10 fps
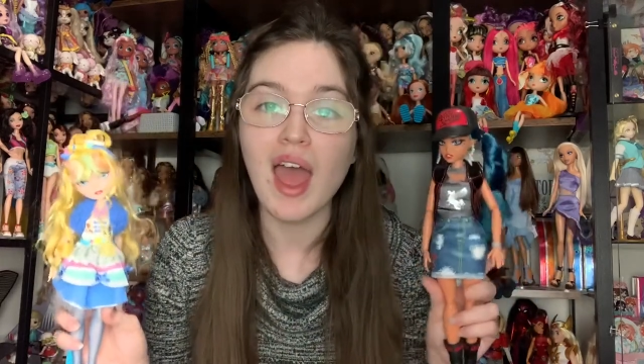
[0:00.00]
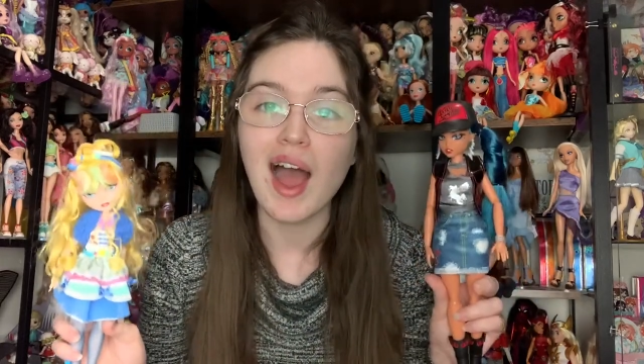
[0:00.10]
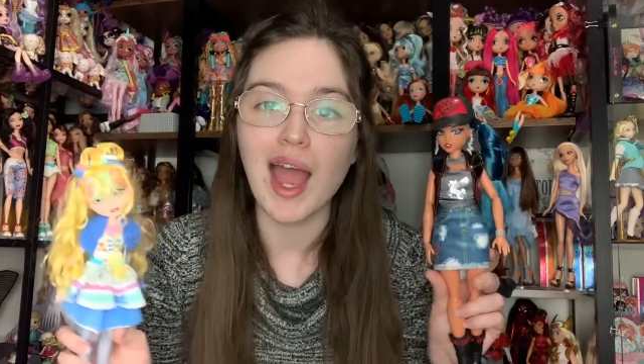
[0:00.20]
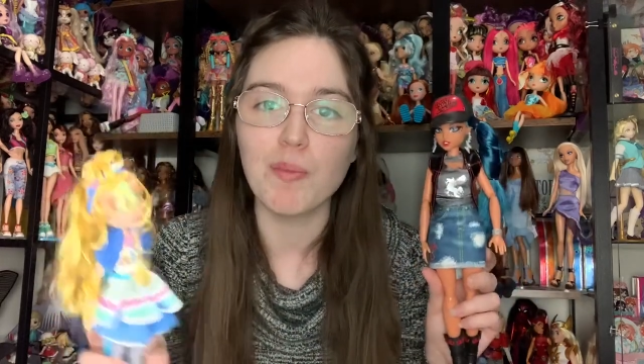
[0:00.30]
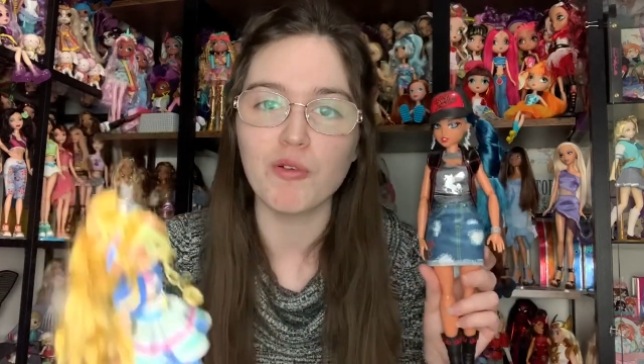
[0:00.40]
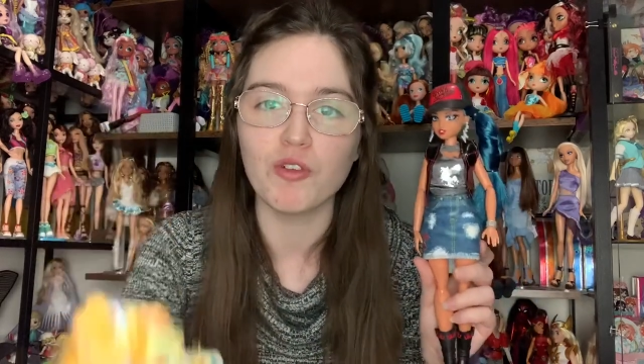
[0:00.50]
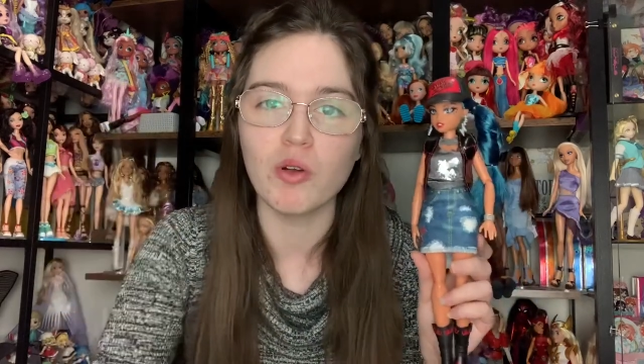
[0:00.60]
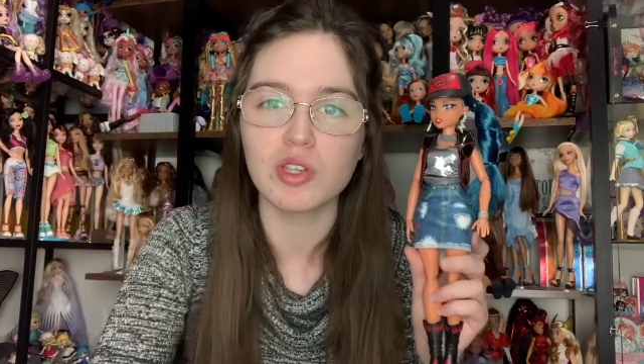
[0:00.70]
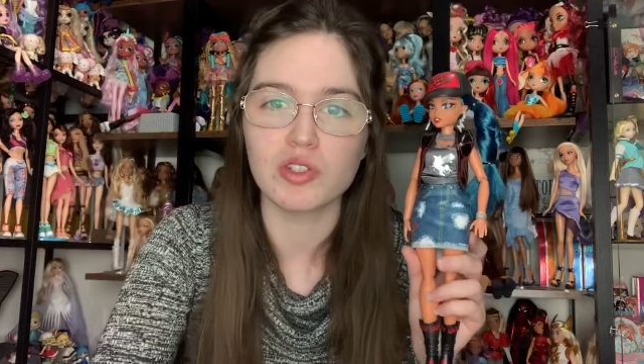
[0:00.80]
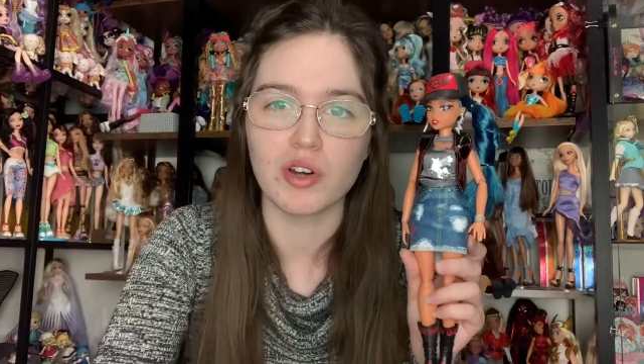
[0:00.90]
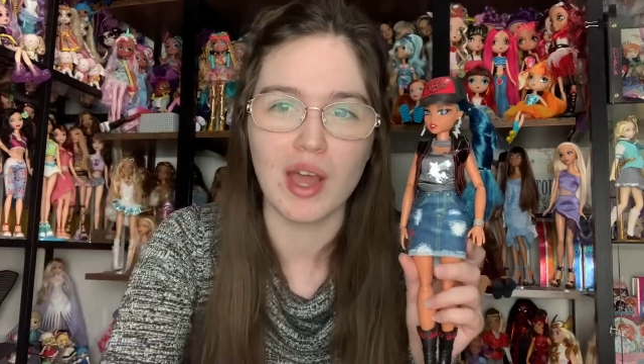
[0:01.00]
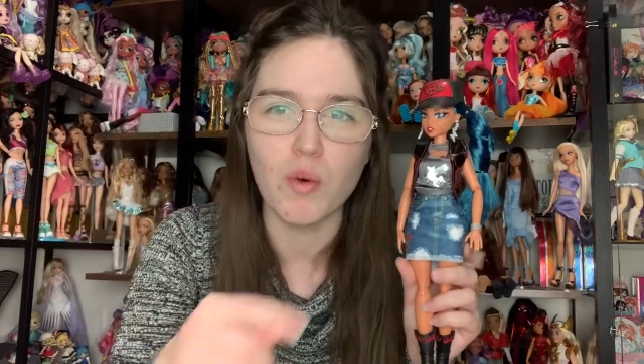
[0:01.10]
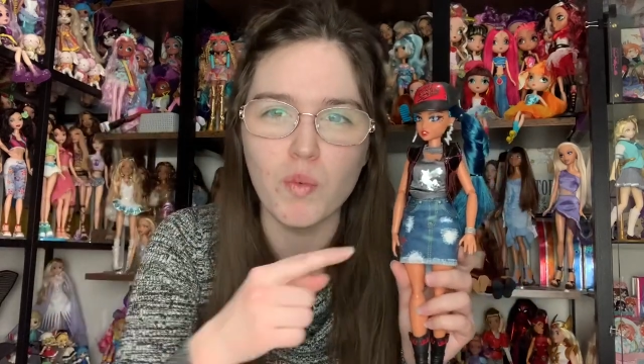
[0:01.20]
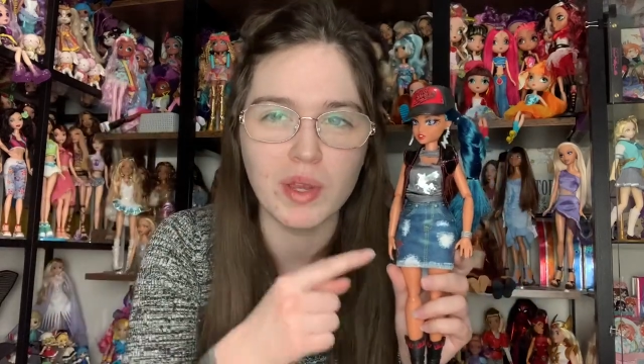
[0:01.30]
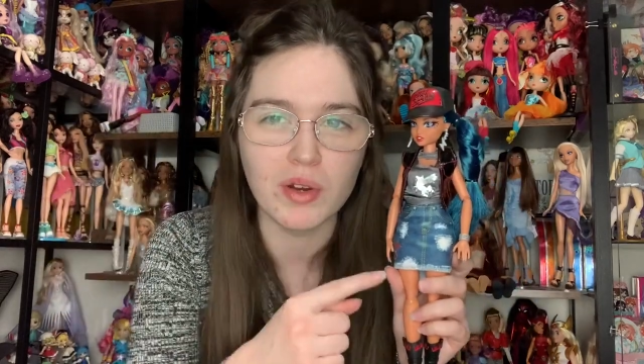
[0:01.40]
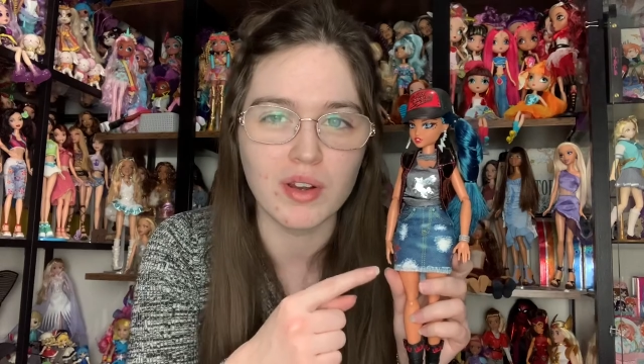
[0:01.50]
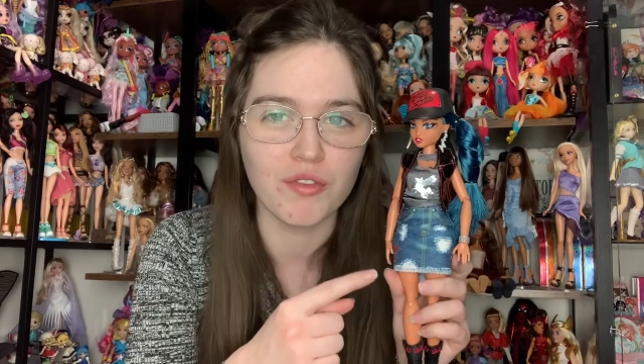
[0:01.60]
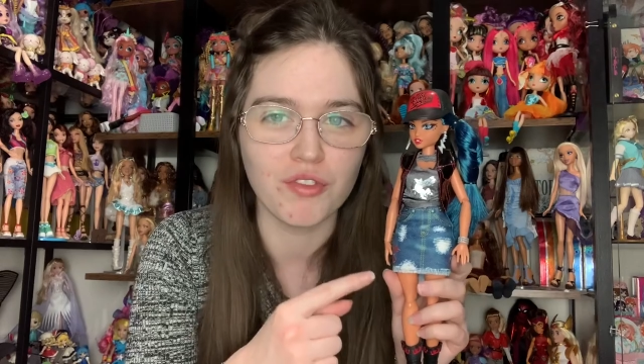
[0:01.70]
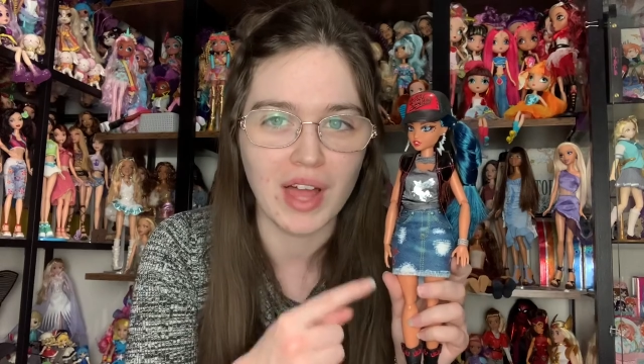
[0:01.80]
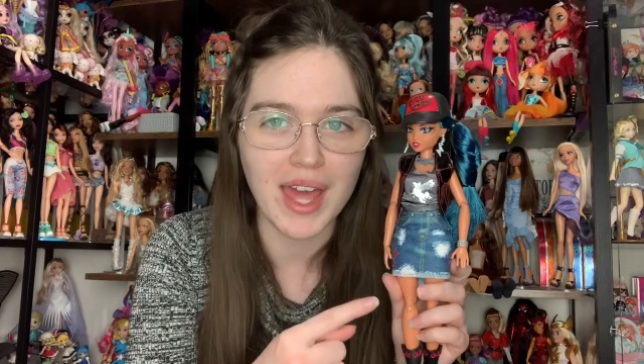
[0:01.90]
hyper-focused on how weird and
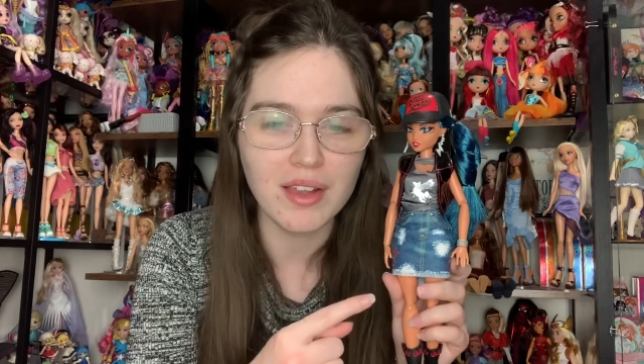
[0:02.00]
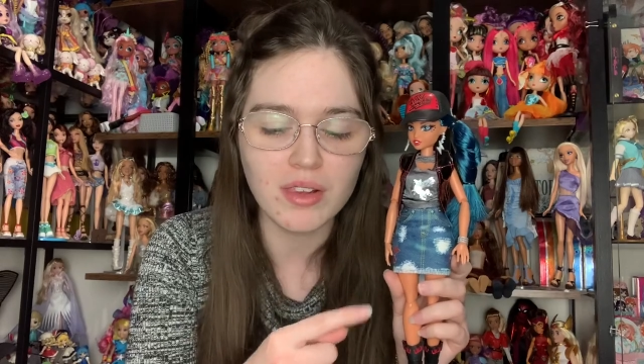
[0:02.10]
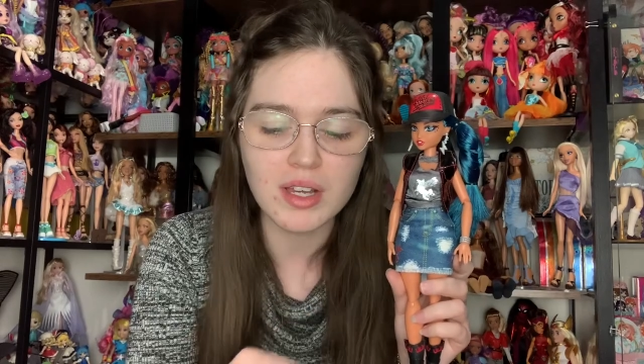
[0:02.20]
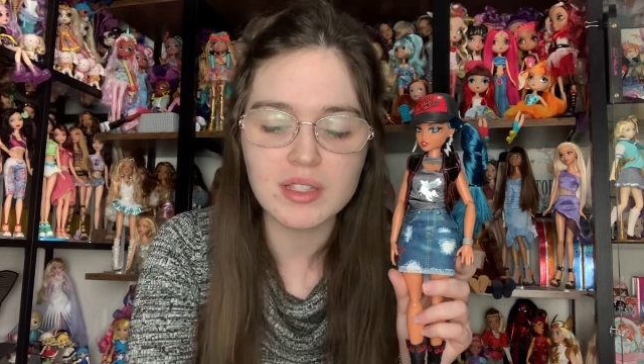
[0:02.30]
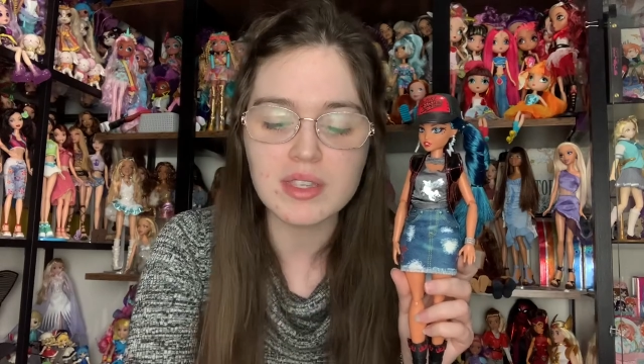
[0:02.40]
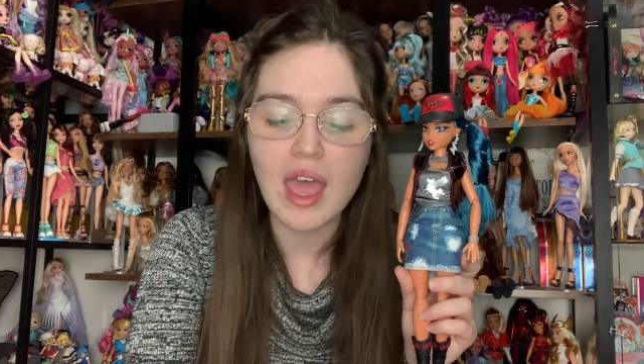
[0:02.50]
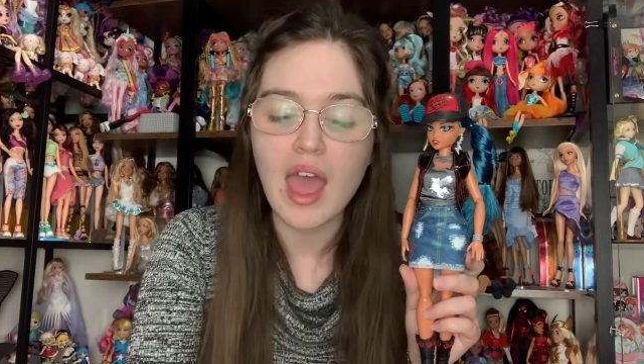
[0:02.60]
flat it looks.